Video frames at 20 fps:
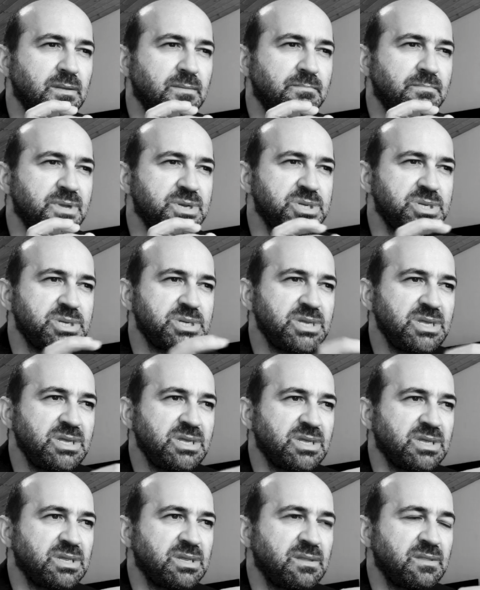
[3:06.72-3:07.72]

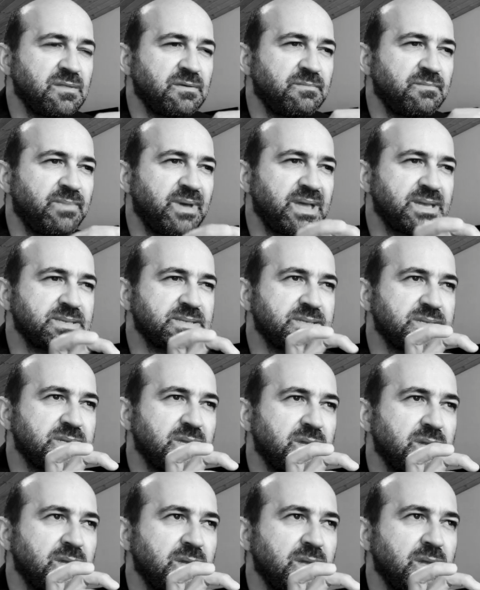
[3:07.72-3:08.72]
machine, the best
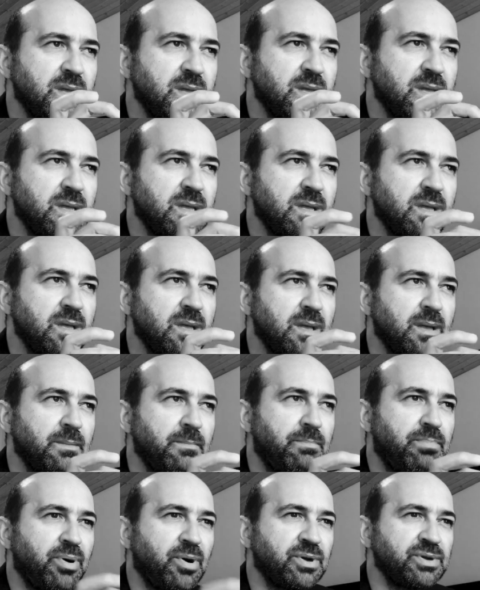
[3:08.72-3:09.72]

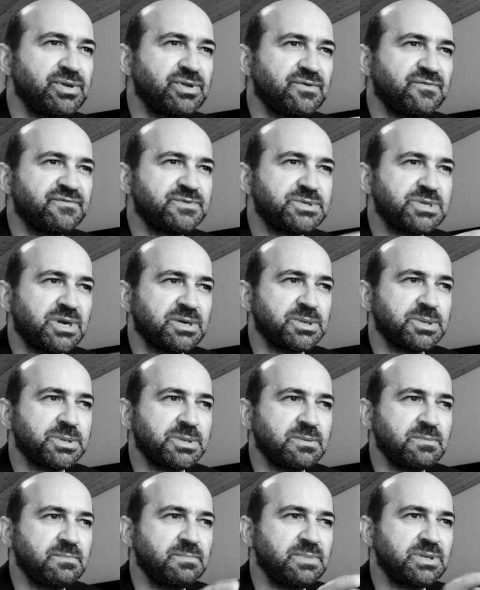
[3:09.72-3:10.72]
point of
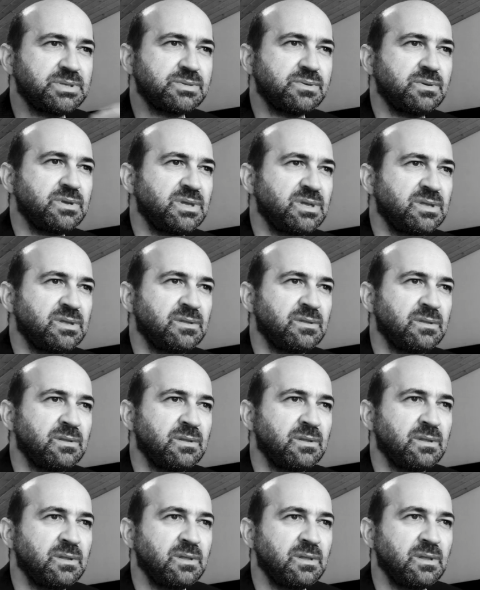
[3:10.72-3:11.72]
junction between
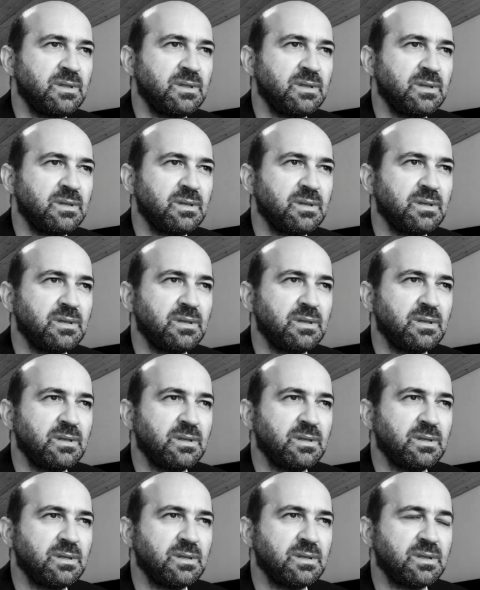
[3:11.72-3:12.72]

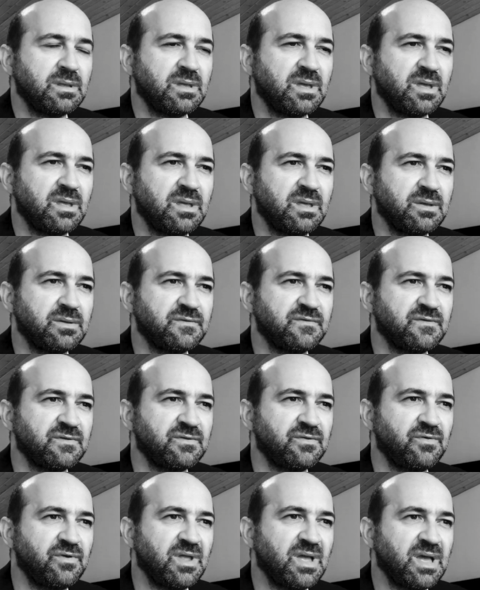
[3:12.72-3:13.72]
chaos
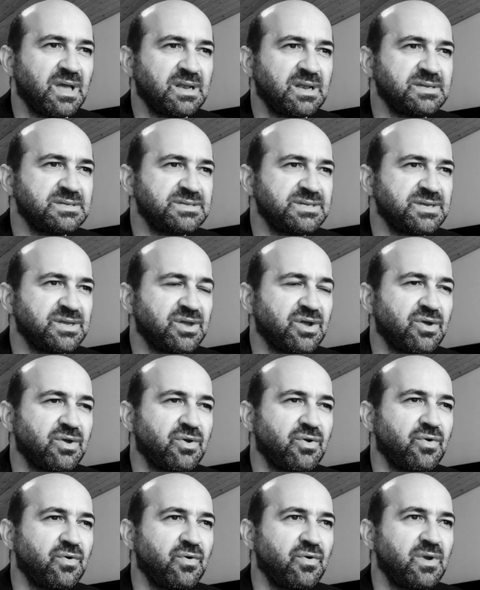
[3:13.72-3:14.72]
and reality,
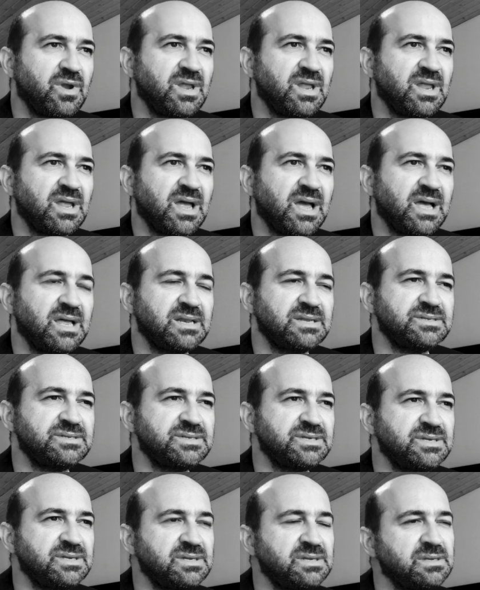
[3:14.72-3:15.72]

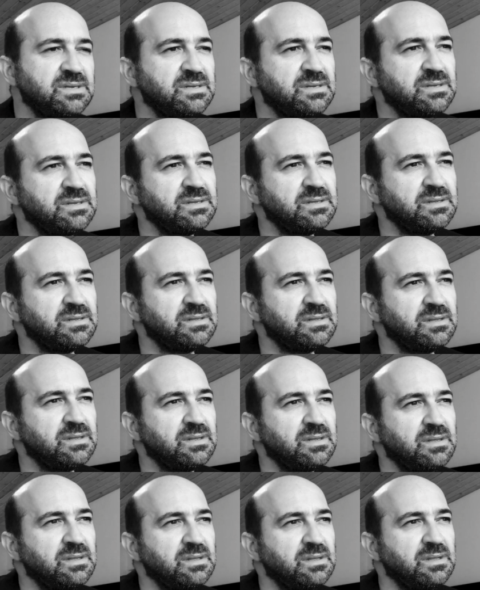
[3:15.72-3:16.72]
creality
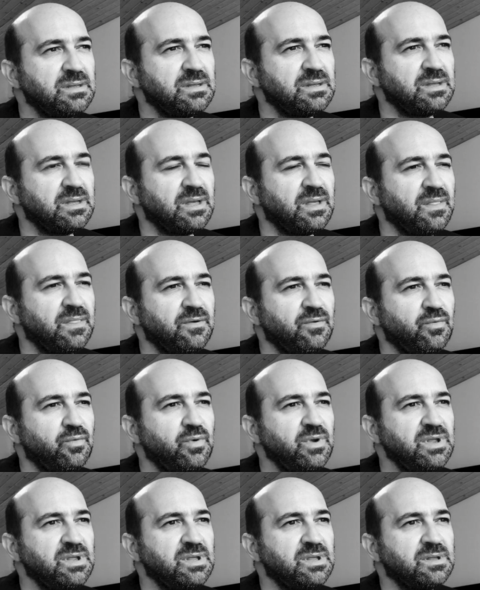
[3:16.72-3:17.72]
and the
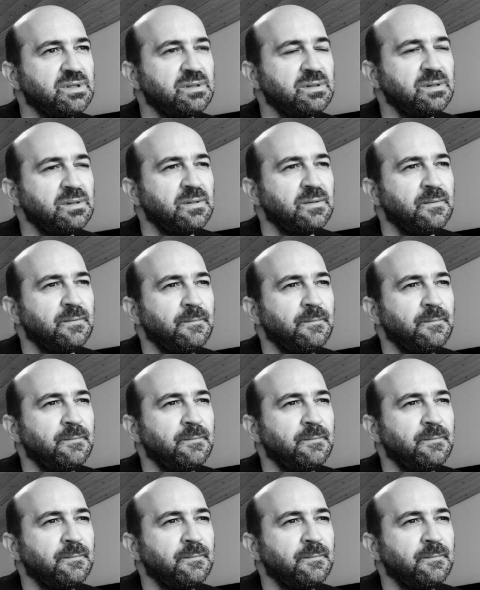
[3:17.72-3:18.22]
real,